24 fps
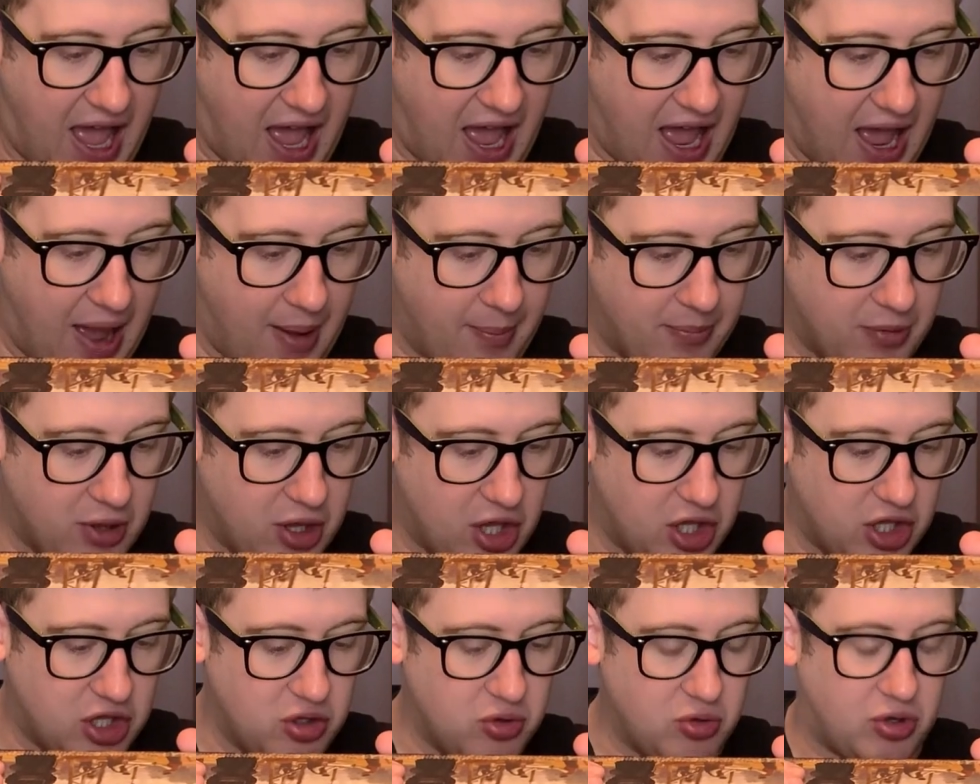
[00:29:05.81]
Um,
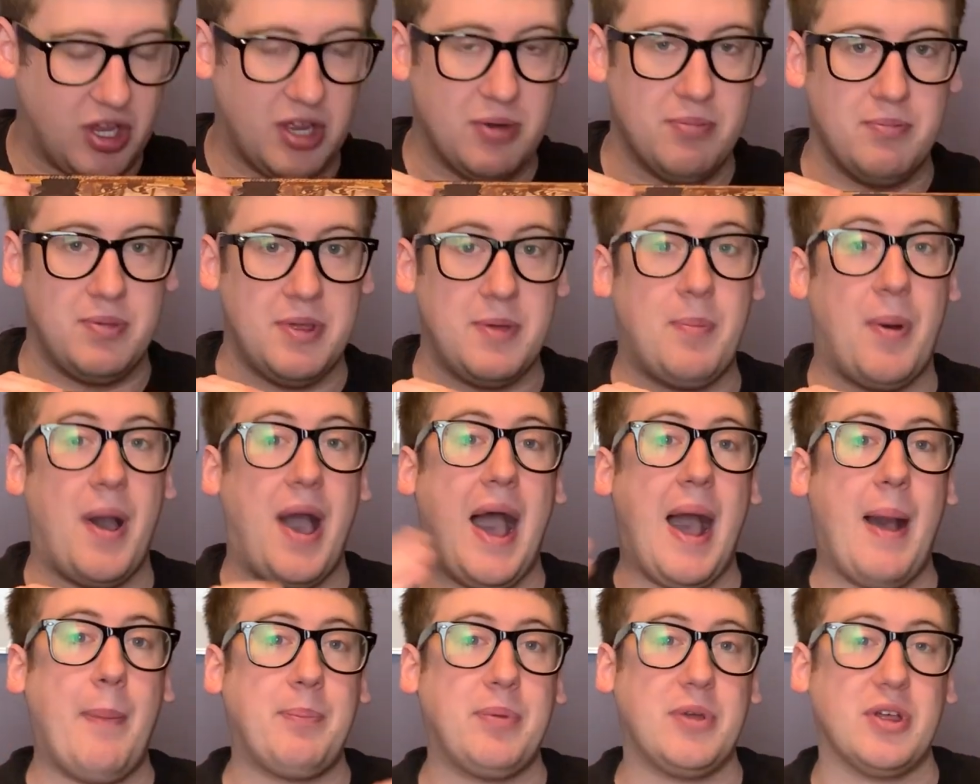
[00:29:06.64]
you can be
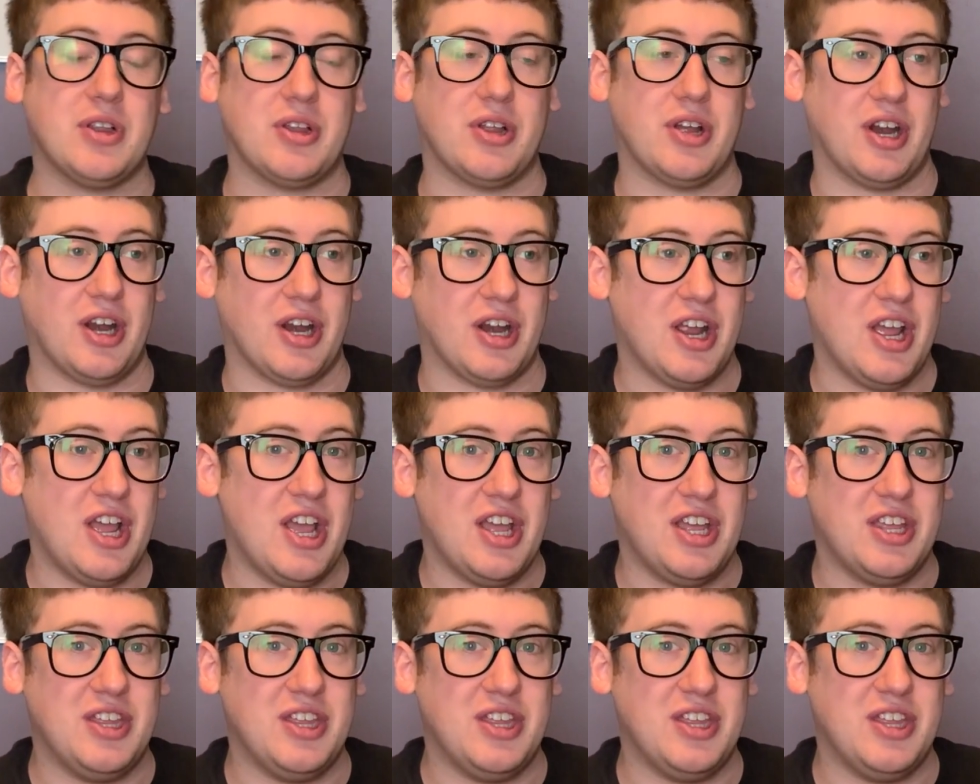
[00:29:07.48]
popular.